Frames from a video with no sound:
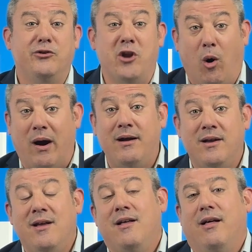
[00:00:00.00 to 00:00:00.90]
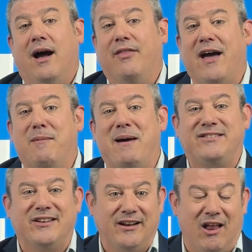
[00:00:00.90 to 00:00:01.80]
NOAA, uh, they are
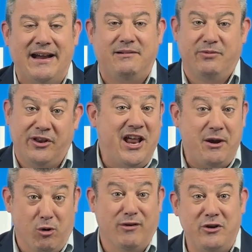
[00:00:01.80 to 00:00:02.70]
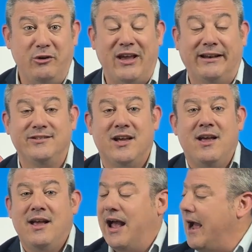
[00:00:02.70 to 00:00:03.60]
basically like the NIWA of New Zealand.
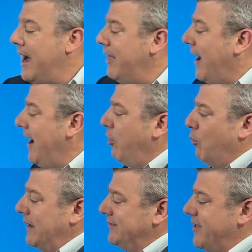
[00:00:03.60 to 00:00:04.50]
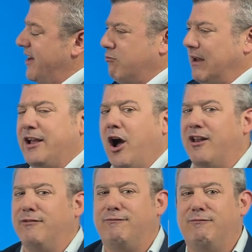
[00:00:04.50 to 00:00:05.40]
Uh, they are the ones that are really kind
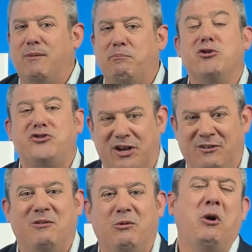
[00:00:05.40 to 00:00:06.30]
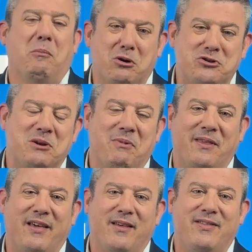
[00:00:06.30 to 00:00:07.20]
of pushing, or not pushing, but
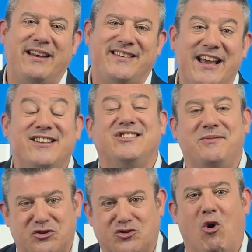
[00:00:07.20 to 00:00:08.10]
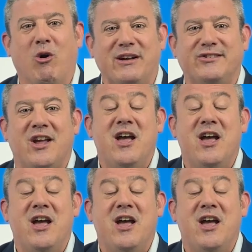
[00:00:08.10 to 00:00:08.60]
their, their data seems strongest